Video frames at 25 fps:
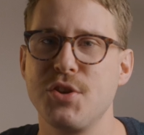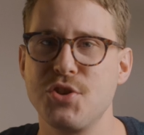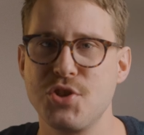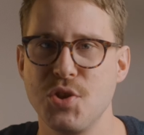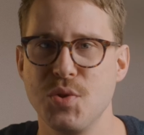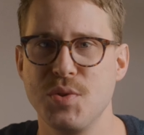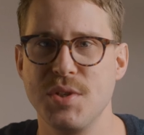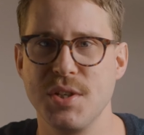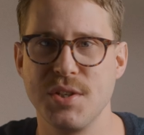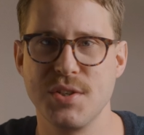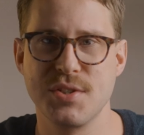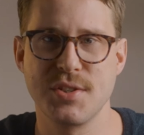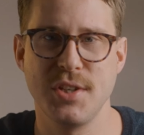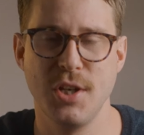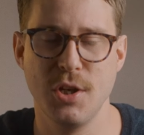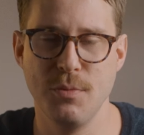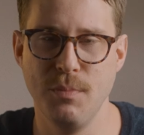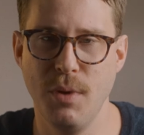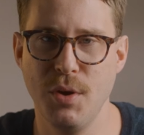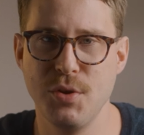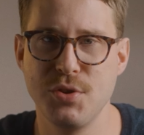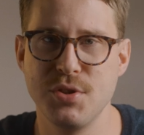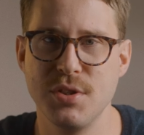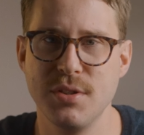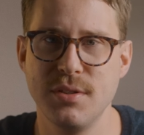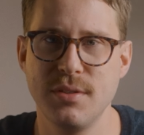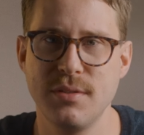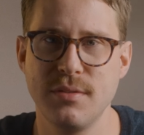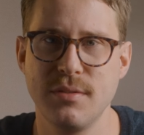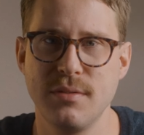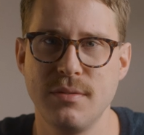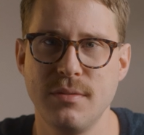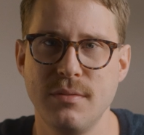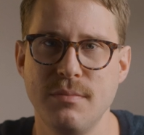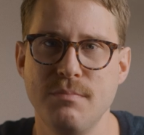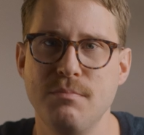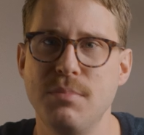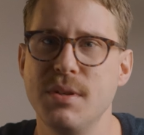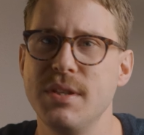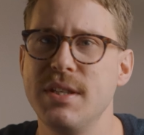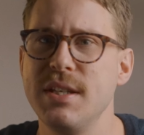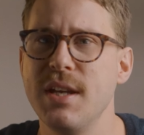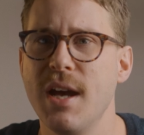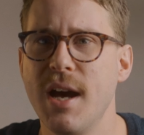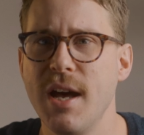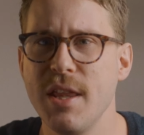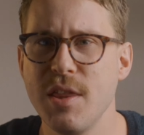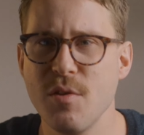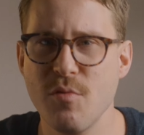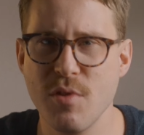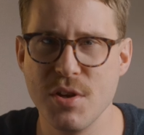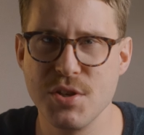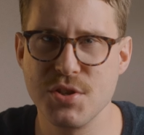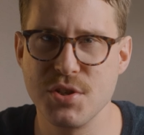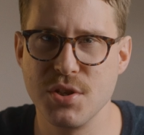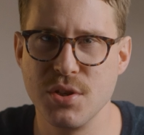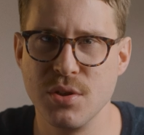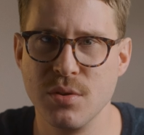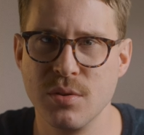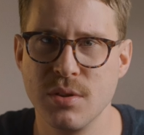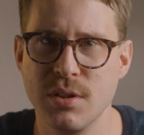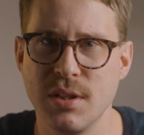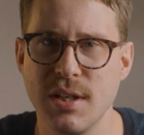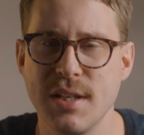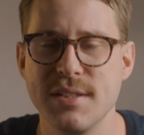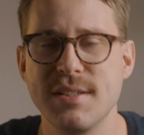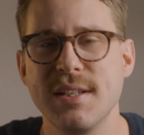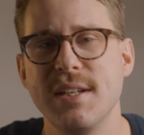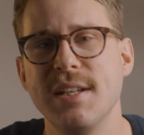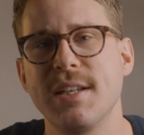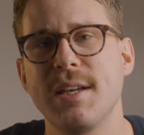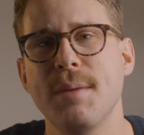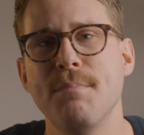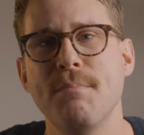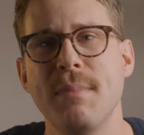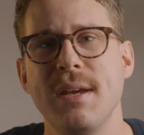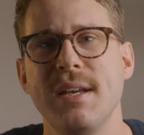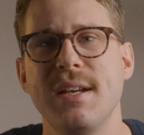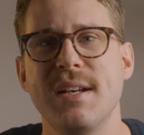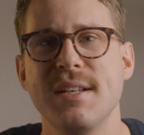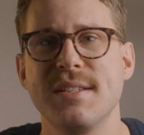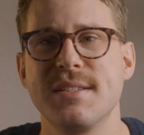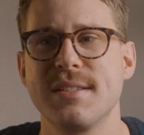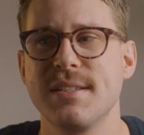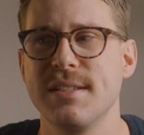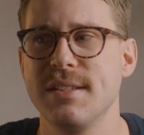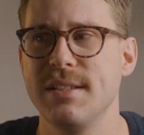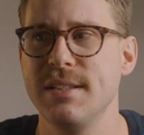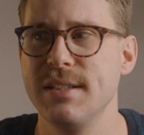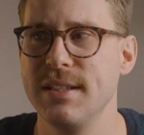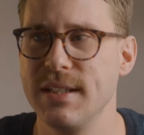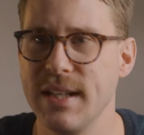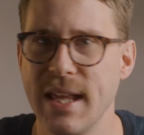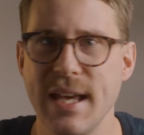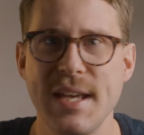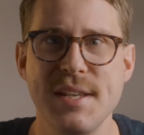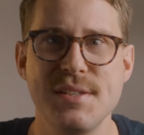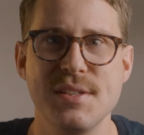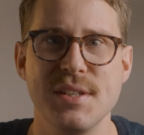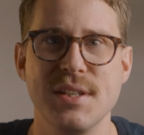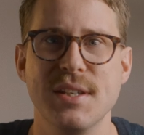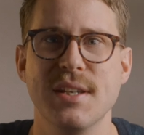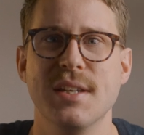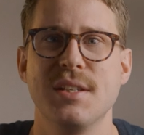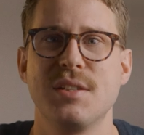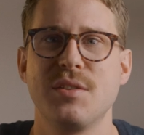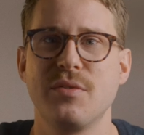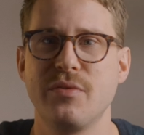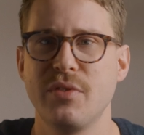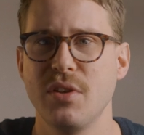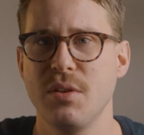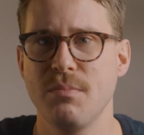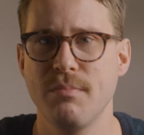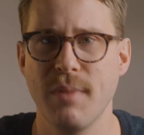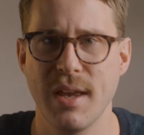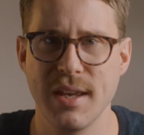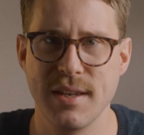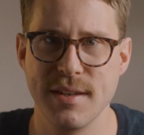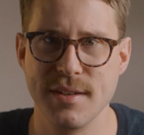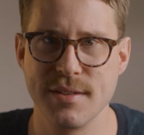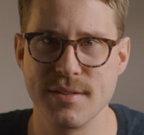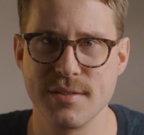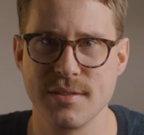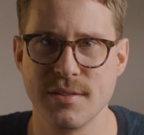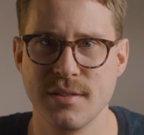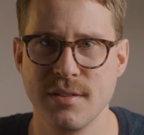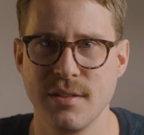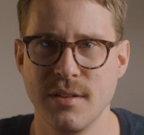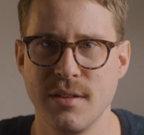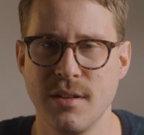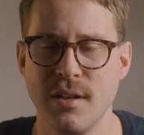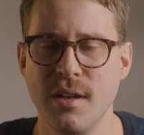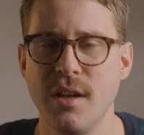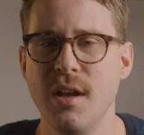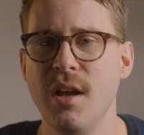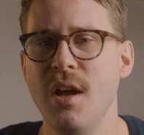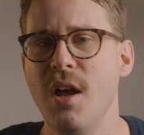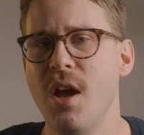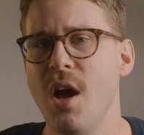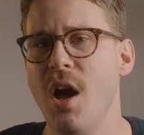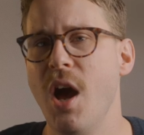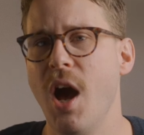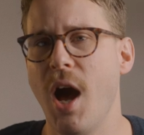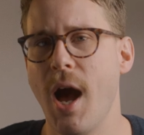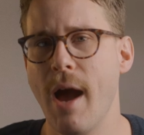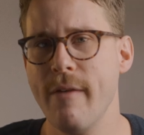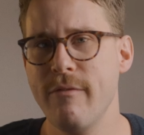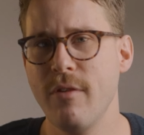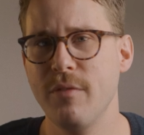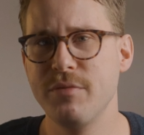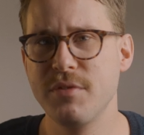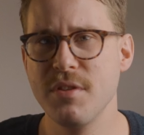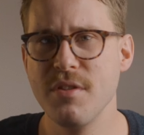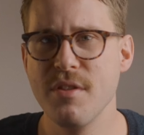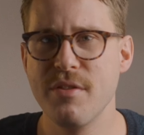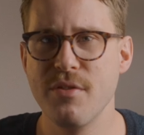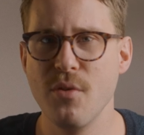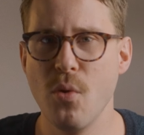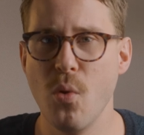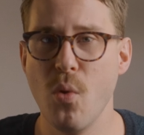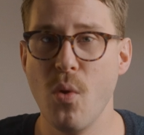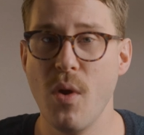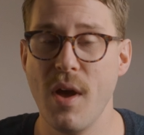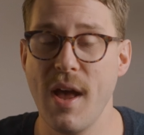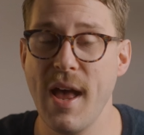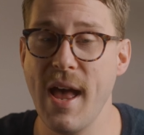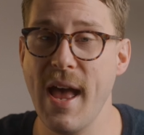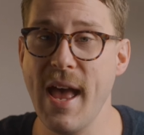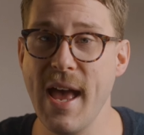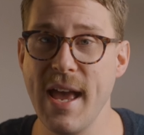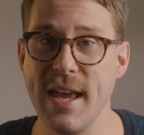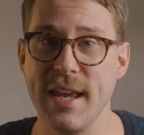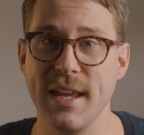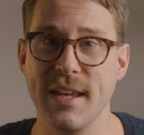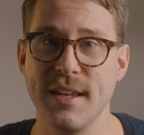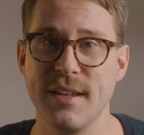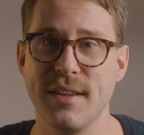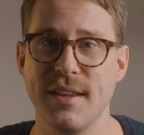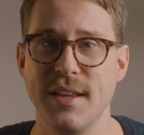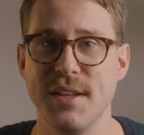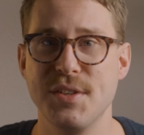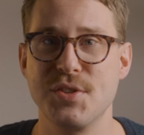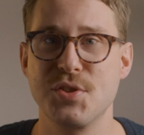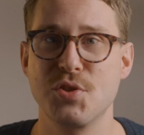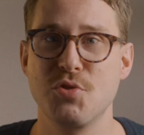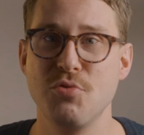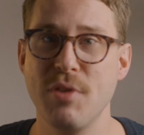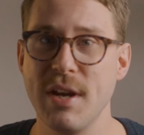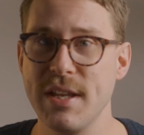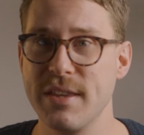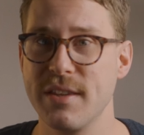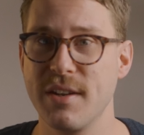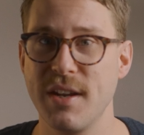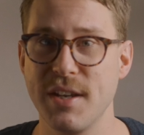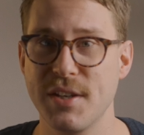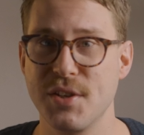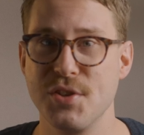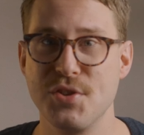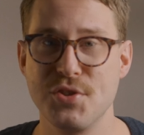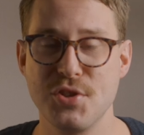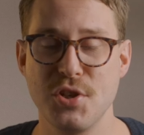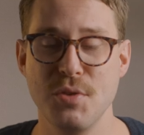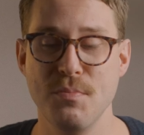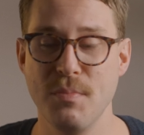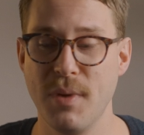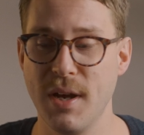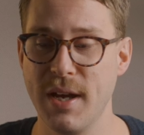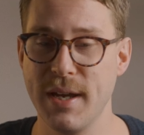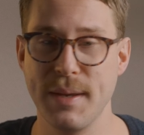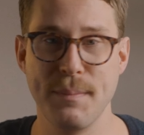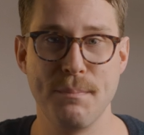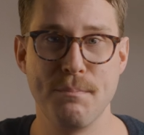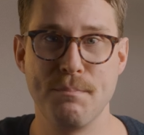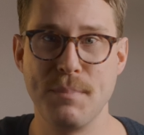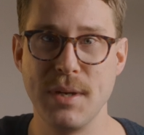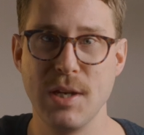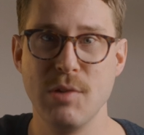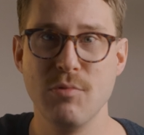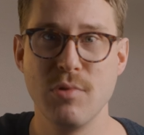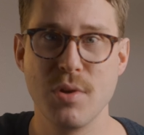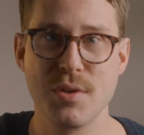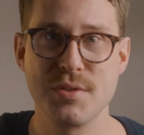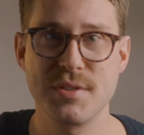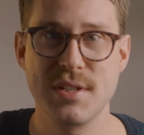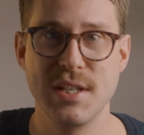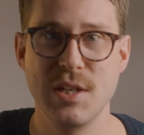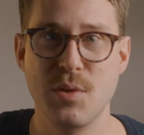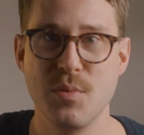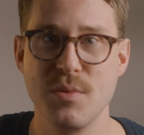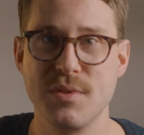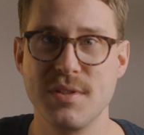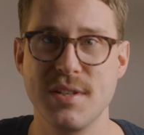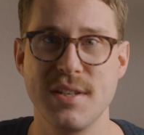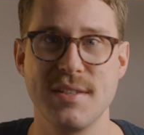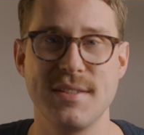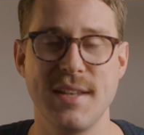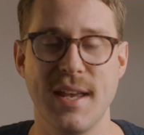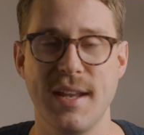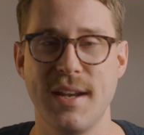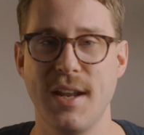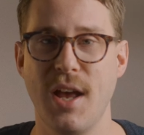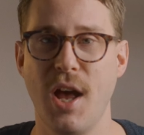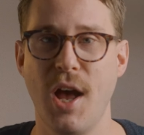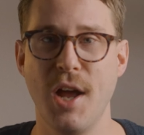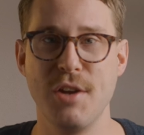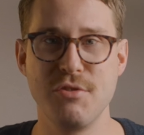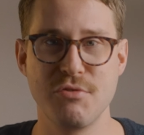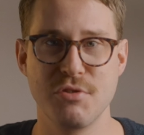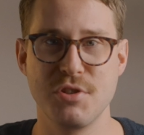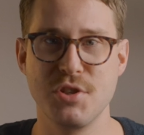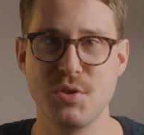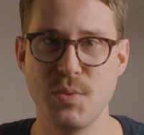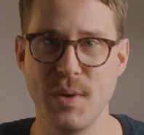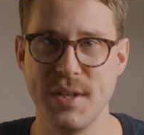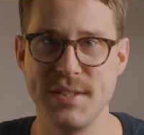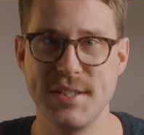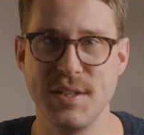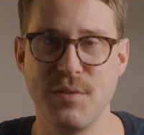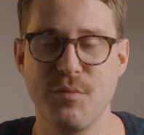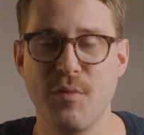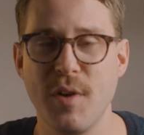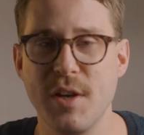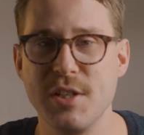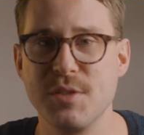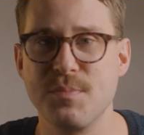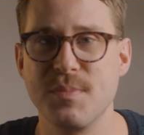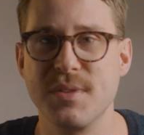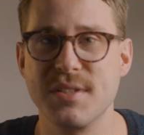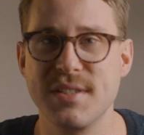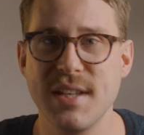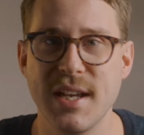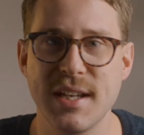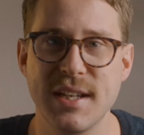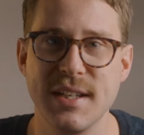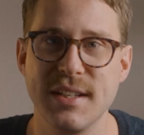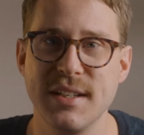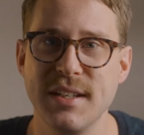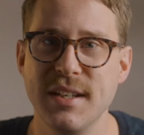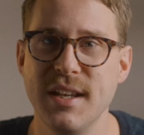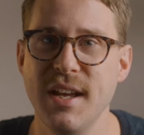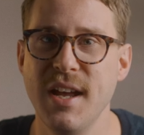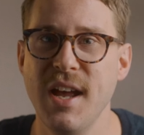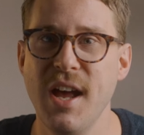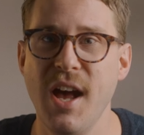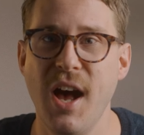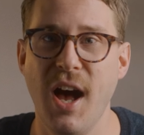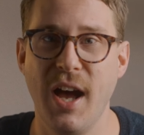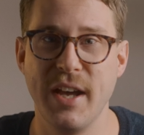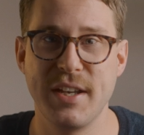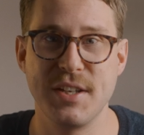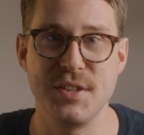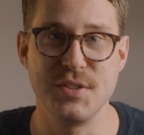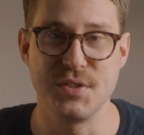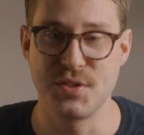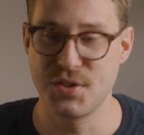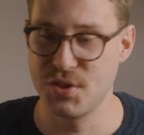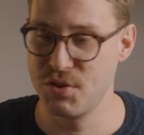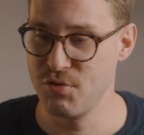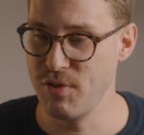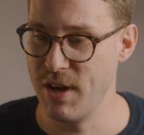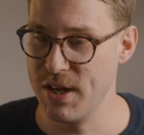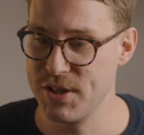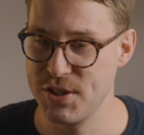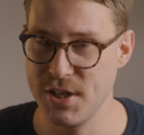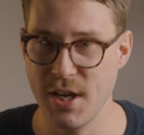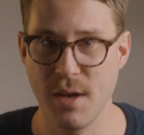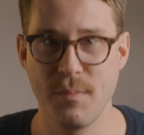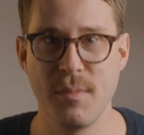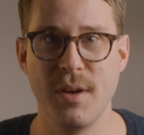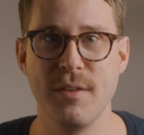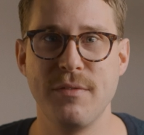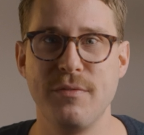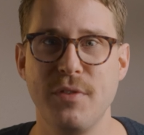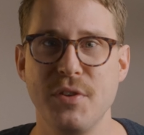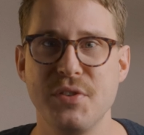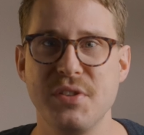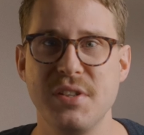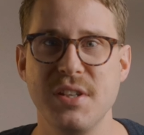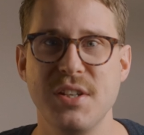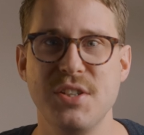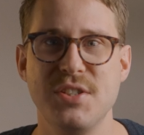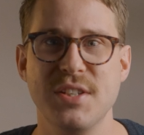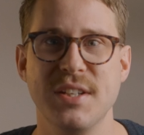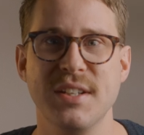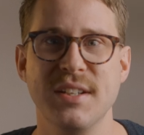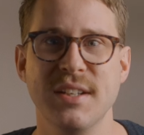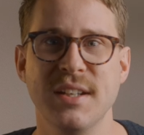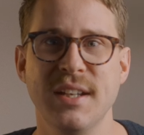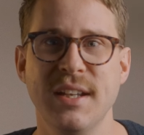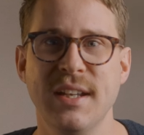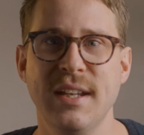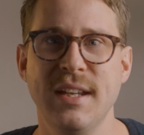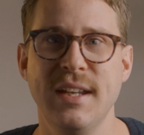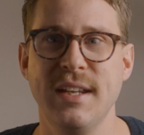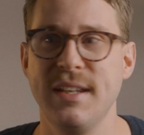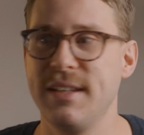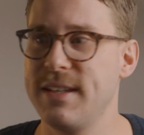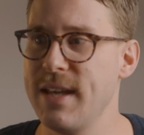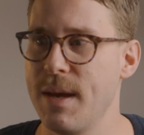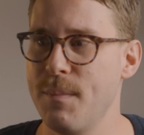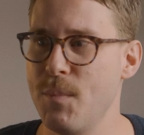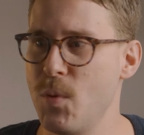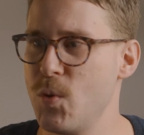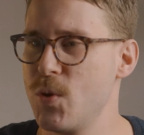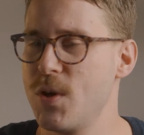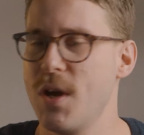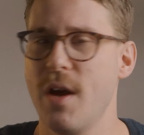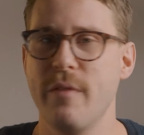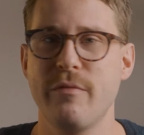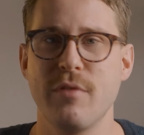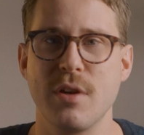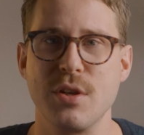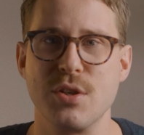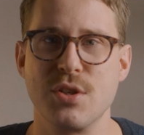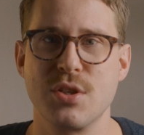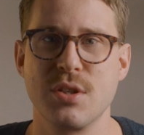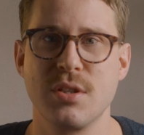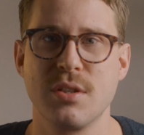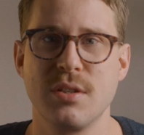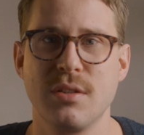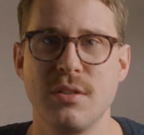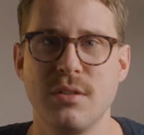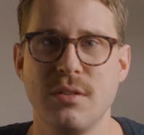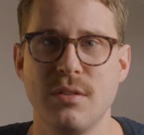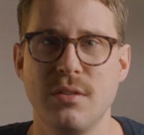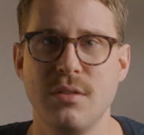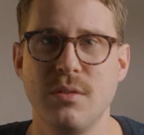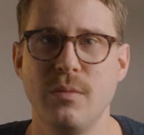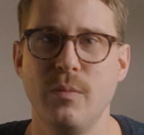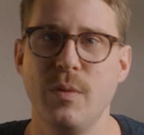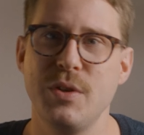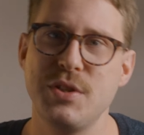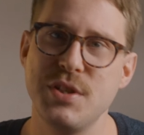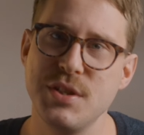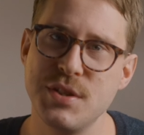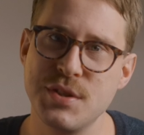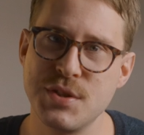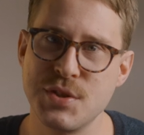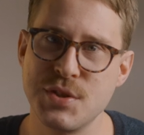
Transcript: shooting slow motion, but the other issue is that it can make us lazy as filmmakers. I've often thought, hey, it's great that I can shoot my B-roll sequences at 120 frames per second, I can stretch out my footage and get more coverage, which is